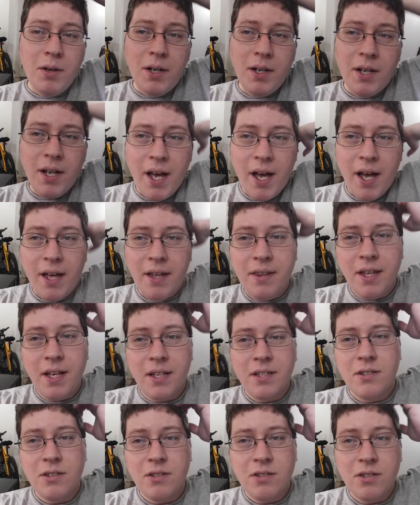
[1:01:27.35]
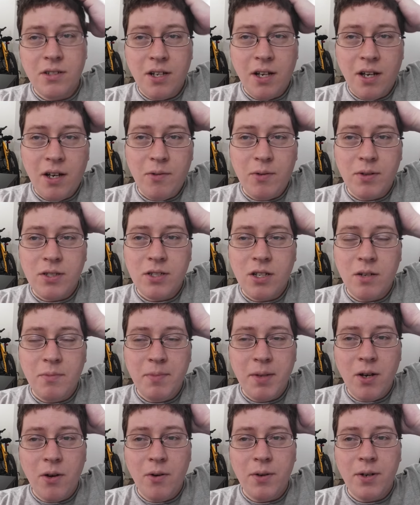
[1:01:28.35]
But yeah, that's just
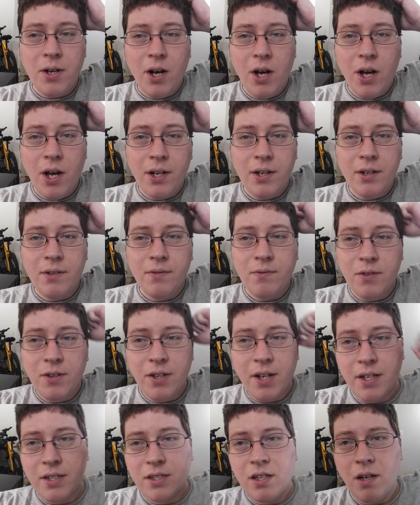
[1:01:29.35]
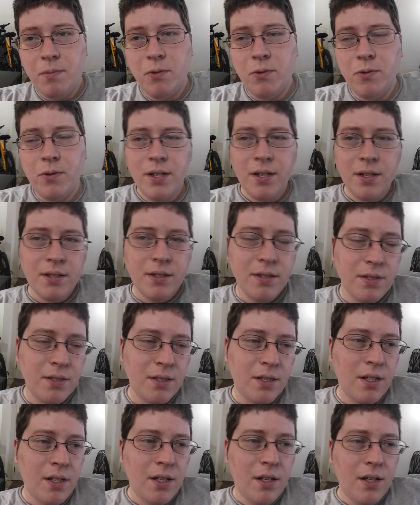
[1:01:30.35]
what's going to be going on for the next couple
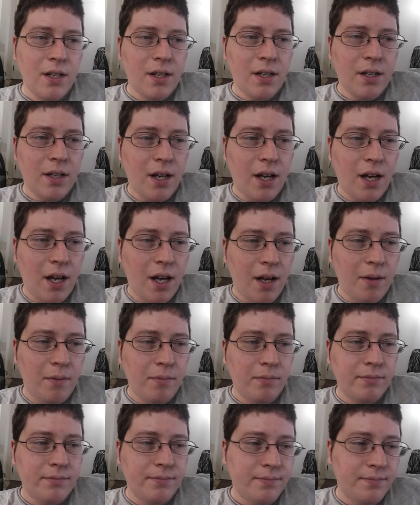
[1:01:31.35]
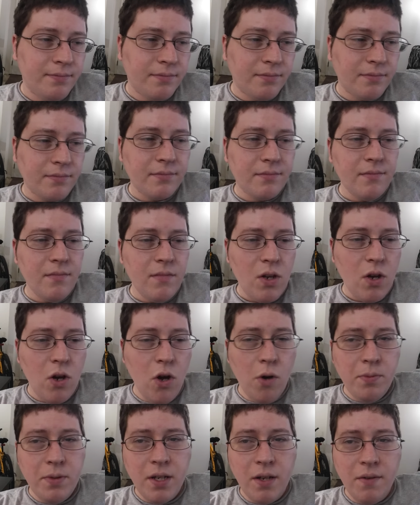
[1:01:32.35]
weeks.
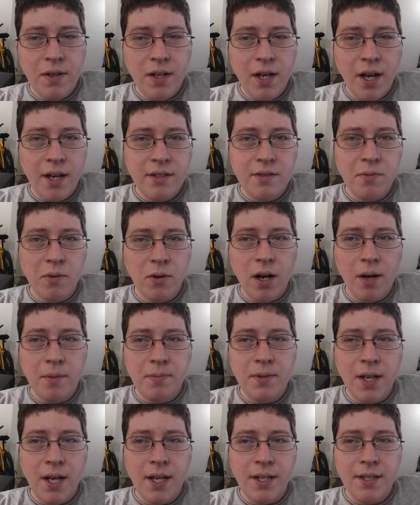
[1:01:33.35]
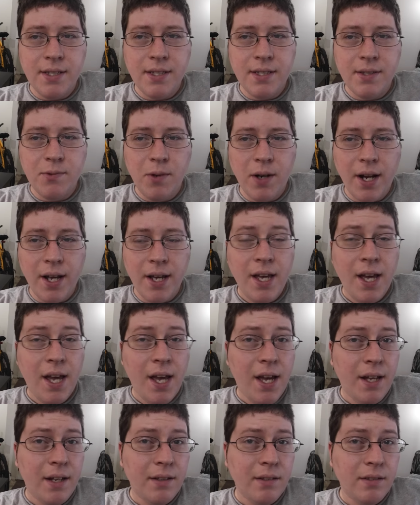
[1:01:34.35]
Hope to give you guys more updates when
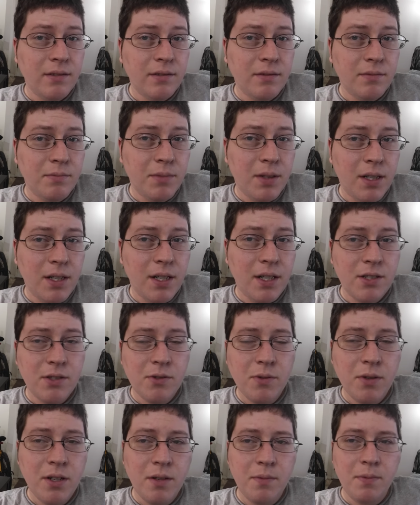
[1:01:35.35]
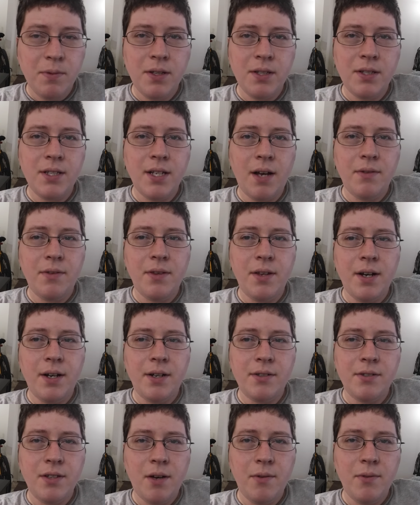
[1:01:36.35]
I can, but I just wanted to put this
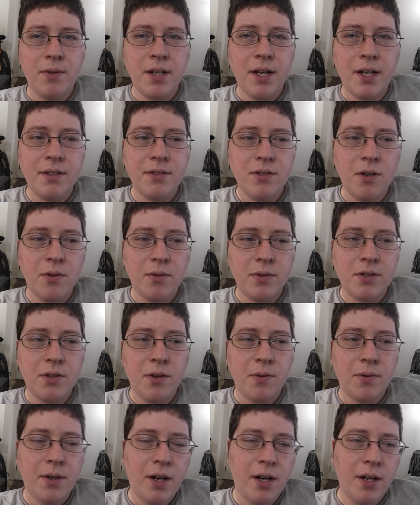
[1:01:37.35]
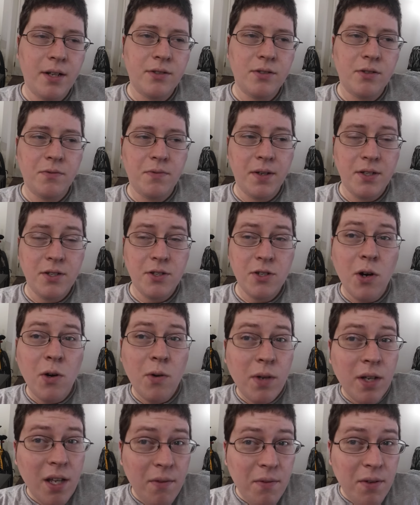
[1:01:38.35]
out there so that way you guys know what's going on. So if I
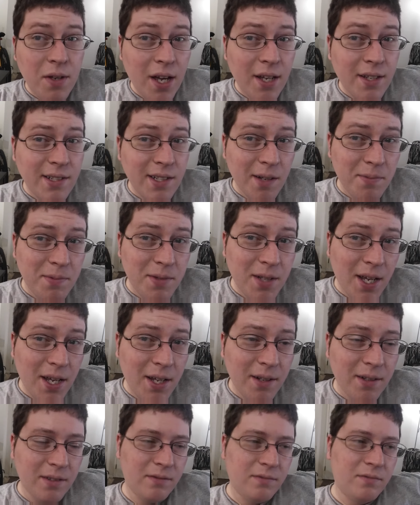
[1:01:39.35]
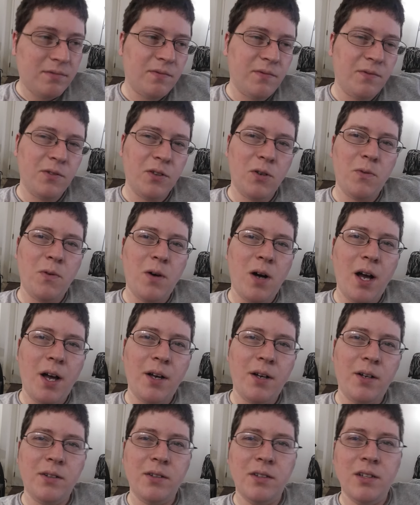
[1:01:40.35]
don't give you guys an update for
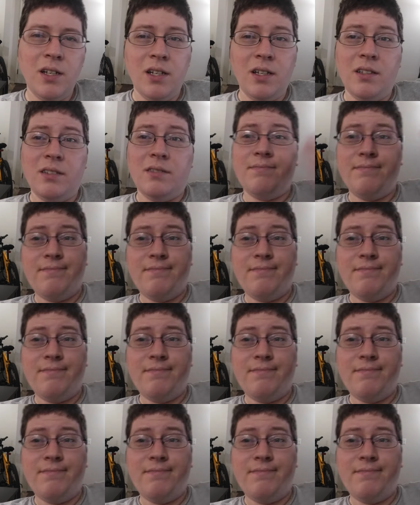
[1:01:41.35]
a while,